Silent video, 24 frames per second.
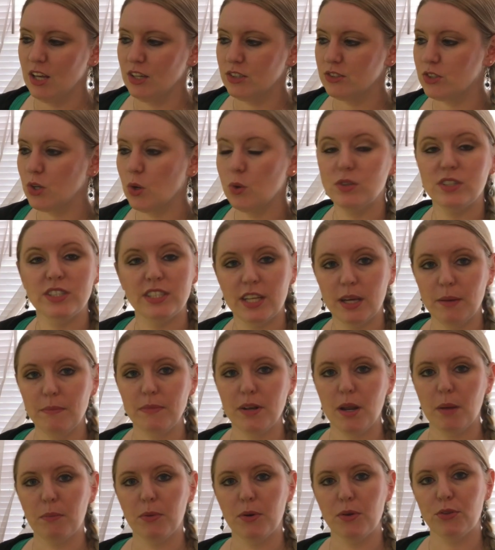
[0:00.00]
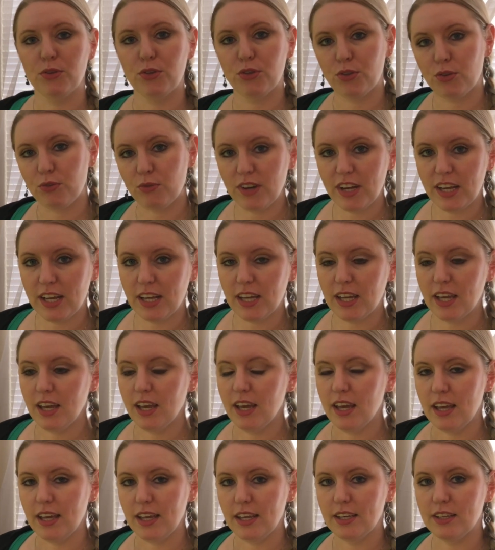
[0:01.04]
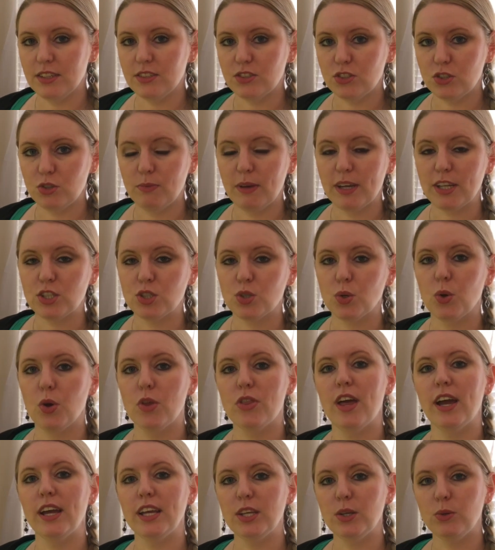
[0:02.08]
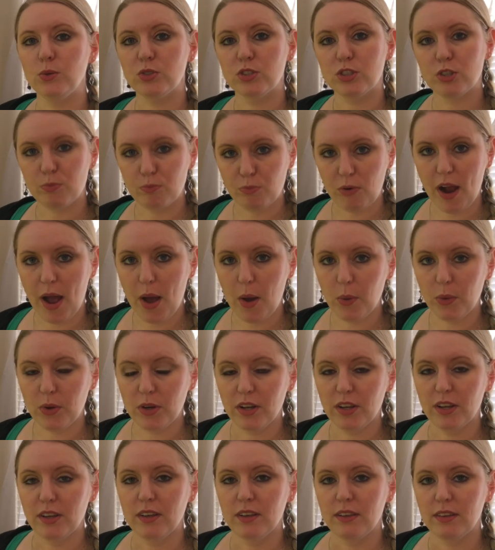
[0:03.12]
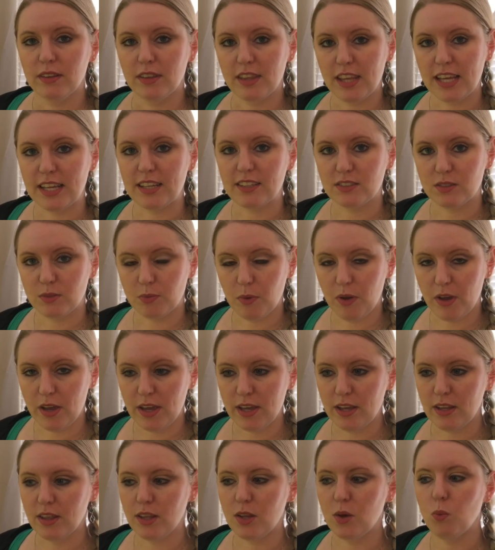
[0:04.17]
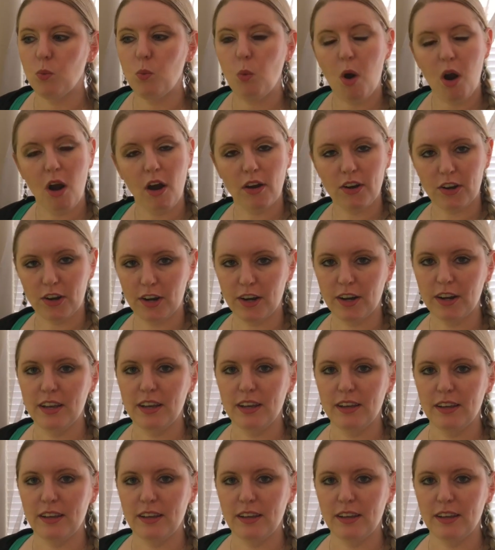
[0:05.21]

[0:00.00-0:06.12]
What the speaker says: So tip number three is to make sure that you sprout things in the water.